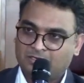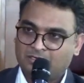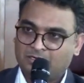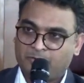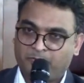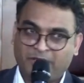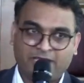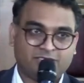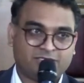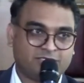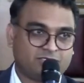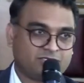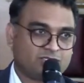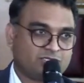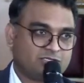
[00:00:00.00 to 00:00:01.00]

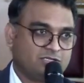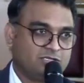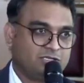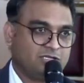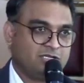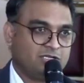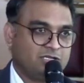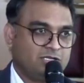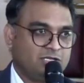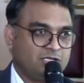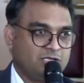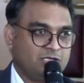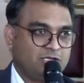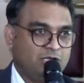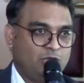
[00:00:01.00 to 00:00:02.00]
Repentance.
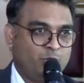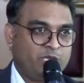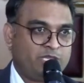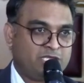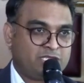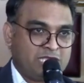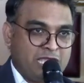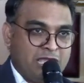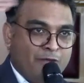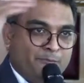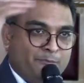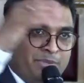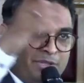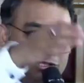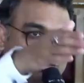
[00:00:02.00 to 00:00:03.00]
Whether they are
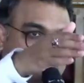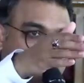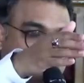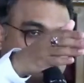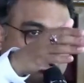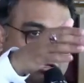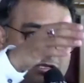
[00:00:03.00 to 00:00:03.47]
built